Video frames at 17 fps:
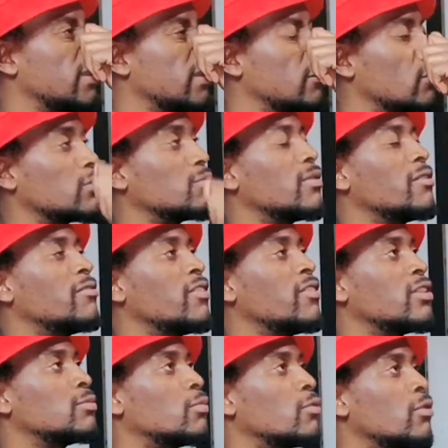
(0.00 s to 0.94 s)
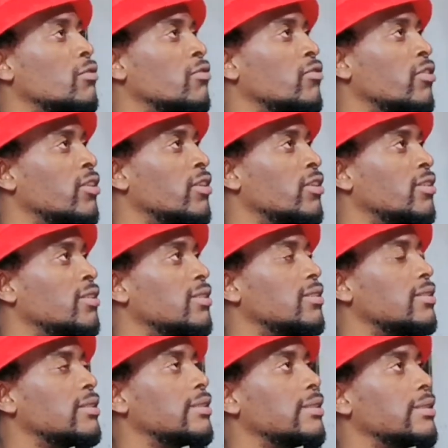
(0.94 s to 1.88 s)
he was my first boyfriend,
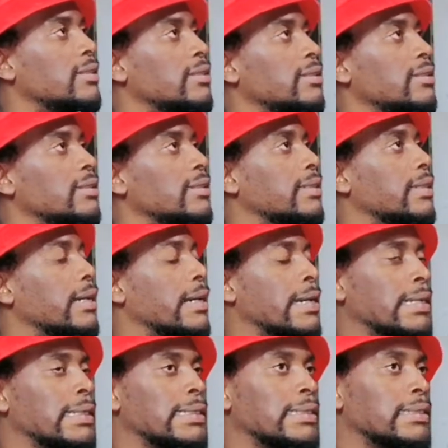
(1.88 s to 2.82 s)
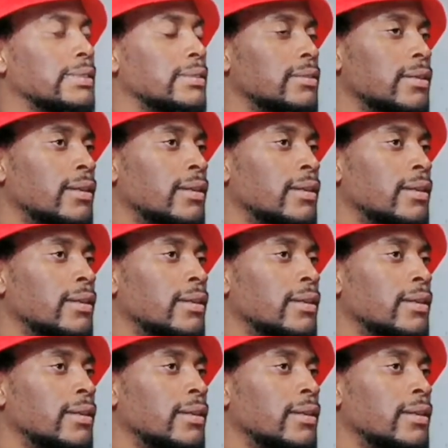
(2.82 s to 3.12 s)
and